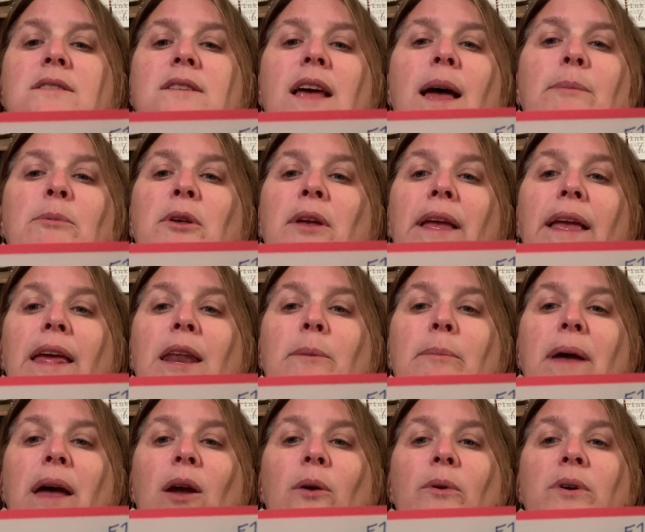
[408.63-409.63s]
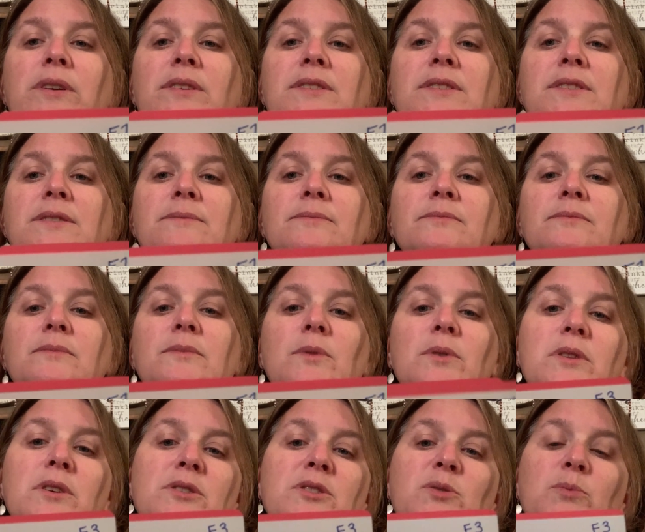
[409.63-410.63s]
I'm looking at it backwards.
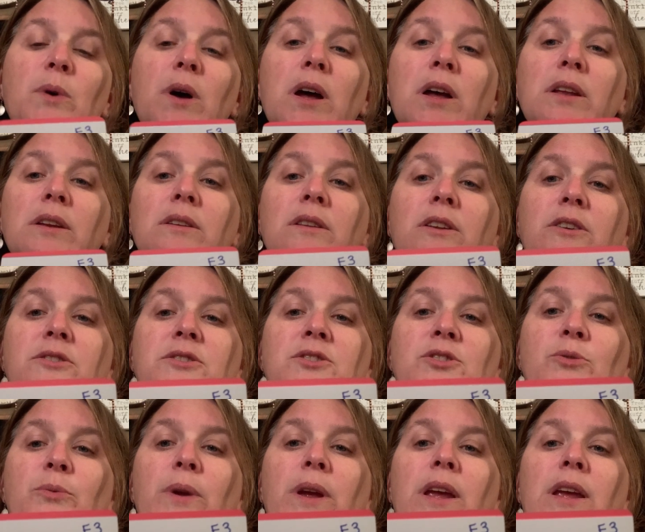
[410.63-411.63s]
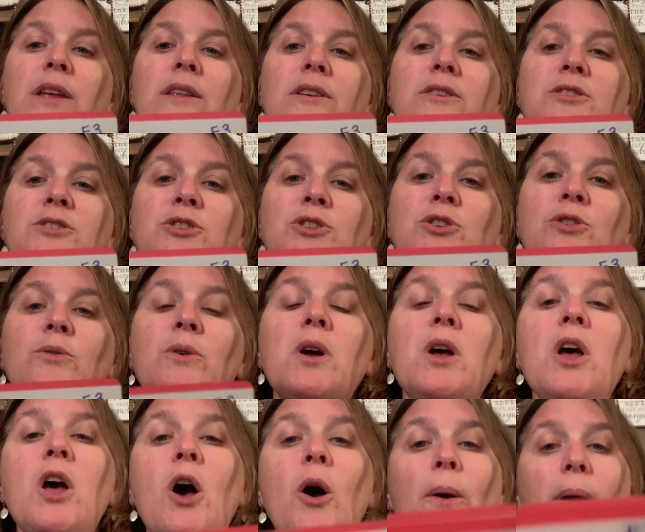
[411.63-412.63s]
Well, there's 1, there's 3, there's 2.
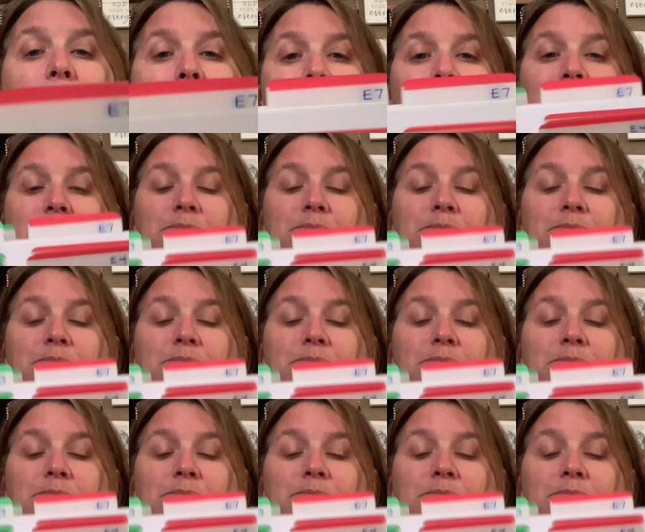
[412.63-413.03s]
Okay.